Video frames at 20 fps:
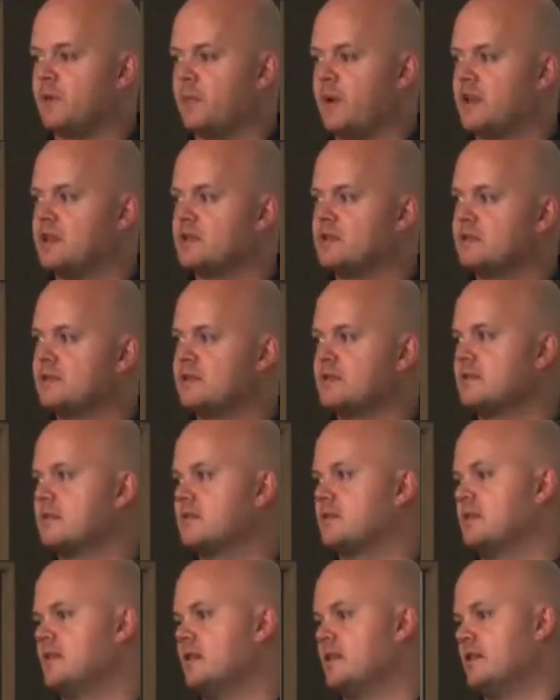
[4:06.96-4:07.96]
Depends
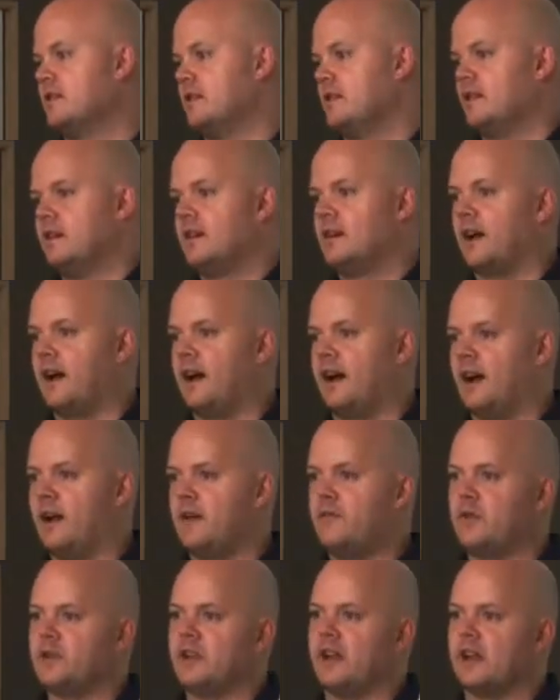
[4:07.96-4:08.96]
uh,
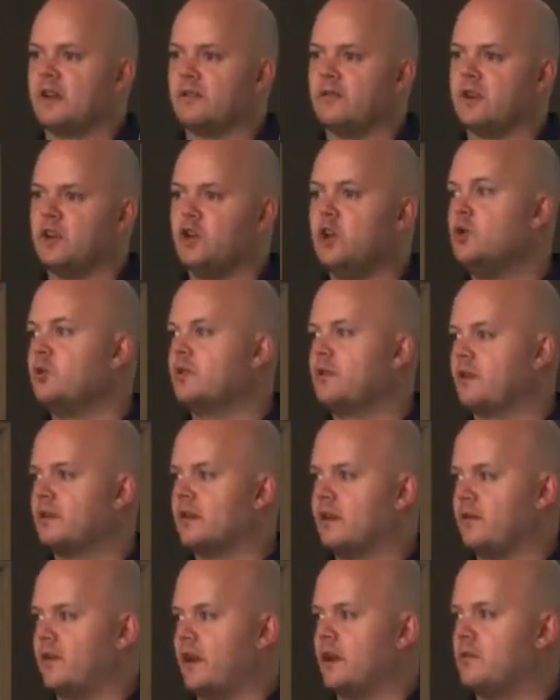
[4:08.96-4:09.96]
if you think of a youth,
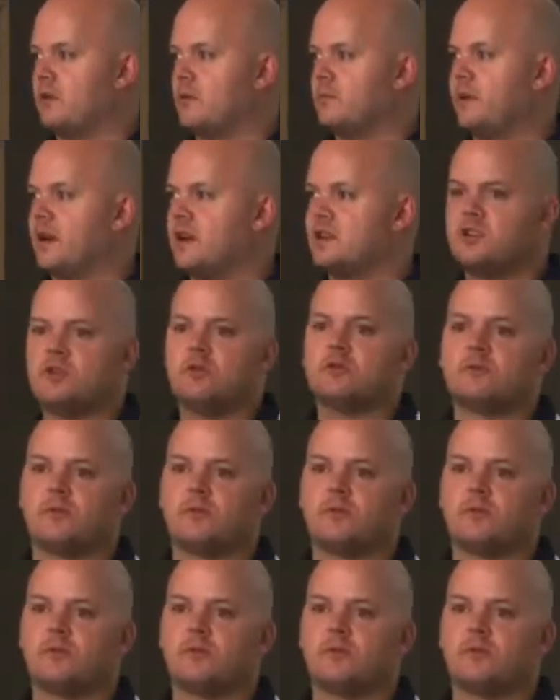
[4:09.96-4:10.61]
if anyone plays youth